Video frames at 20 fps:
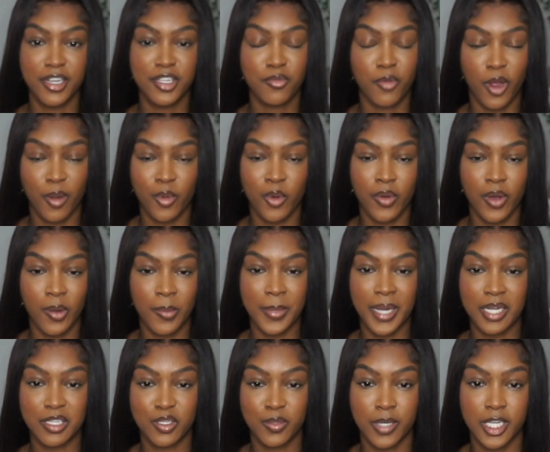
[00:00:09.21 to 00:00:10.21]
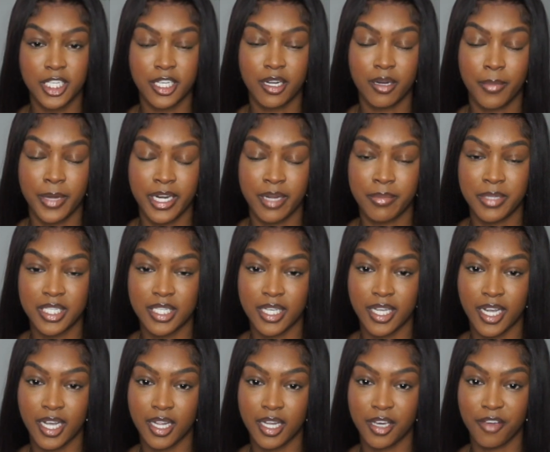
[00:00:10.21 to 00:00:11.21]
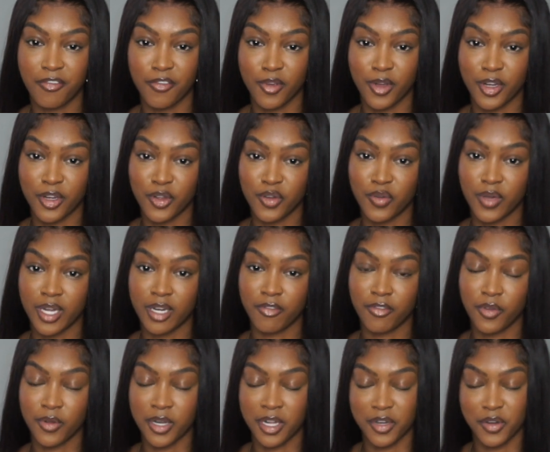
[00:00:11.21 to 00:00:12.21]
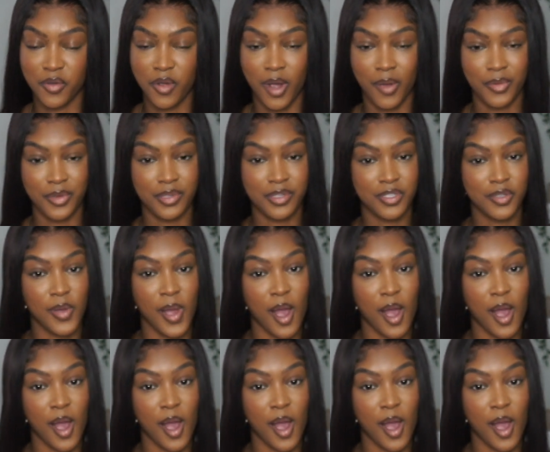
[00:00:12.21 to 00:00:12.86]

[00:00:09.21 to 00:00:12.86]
Welcome or welcome back to my channel. My name is Sakaela. If you're new, and if you're not new, how are you doing?